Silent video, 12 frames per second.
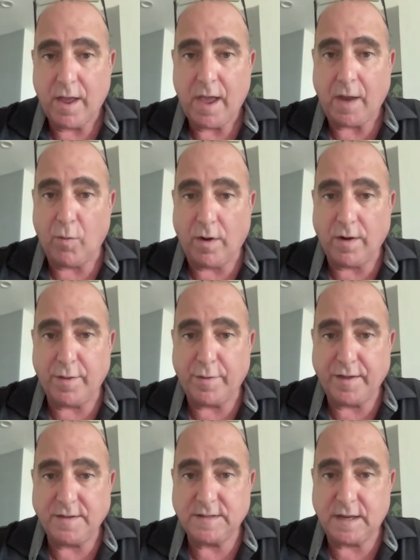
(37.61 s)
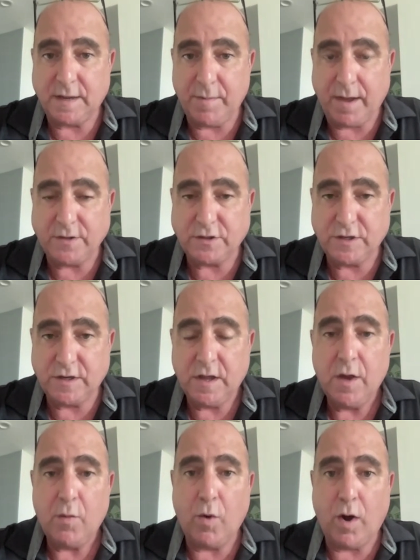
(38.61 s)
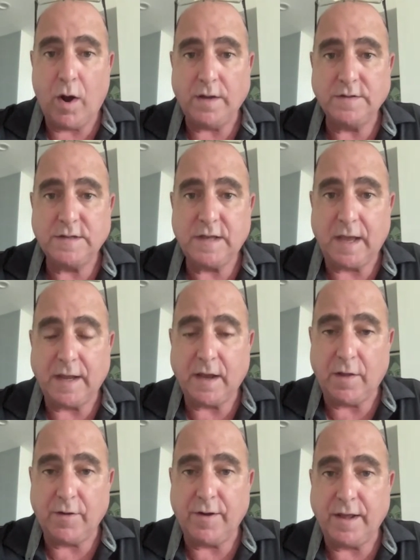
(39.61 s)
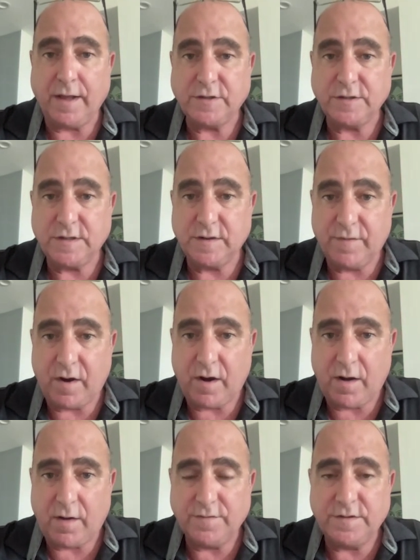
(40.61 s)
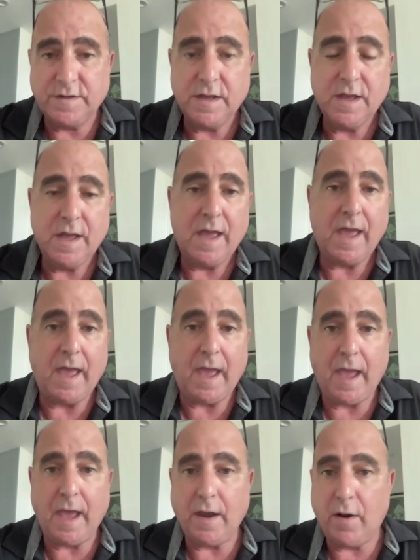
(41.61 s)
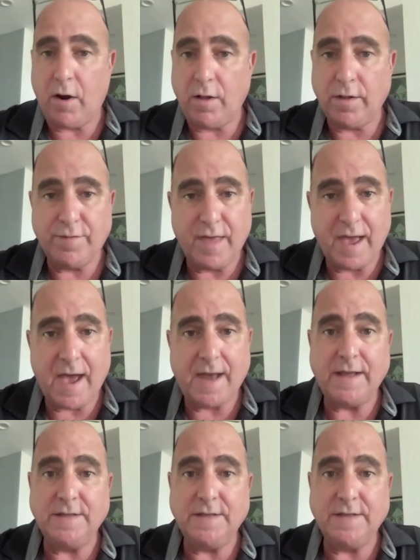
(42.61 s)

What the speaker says: And one of the things that he mentioned was getting other nations involved and all of that.